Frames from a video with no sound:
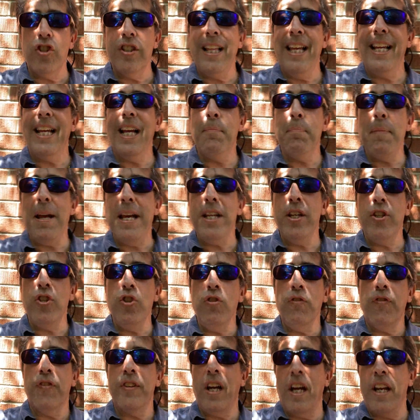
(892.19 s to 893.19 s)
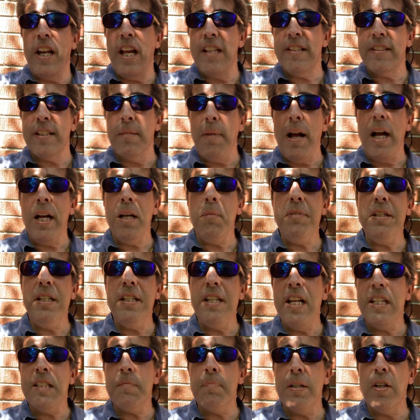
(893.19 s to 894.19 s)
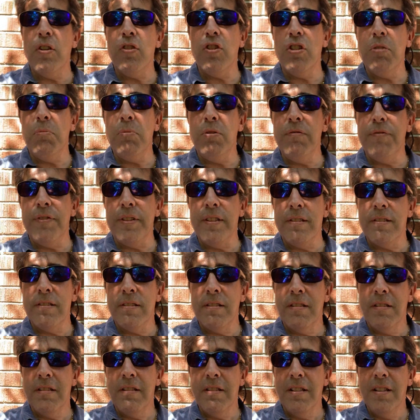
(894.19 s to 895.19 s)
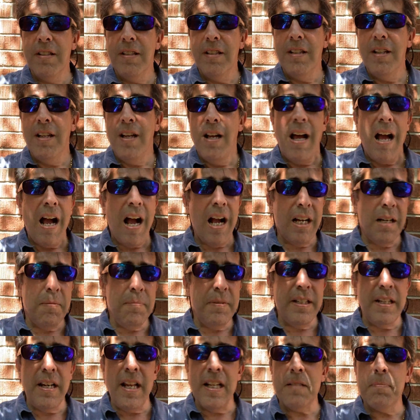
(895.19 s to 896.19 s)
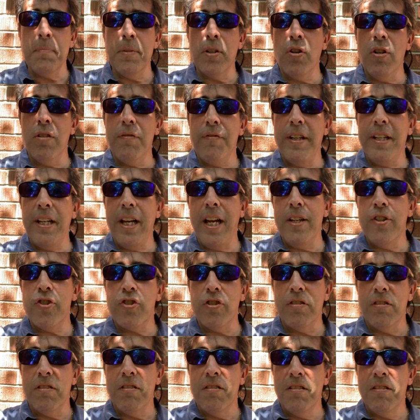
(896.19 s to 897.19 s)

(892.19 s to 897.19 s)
they get mad at you for not asking them, how come you didn't ask me to go to the movies? How come you didn't ask me to go on vacation?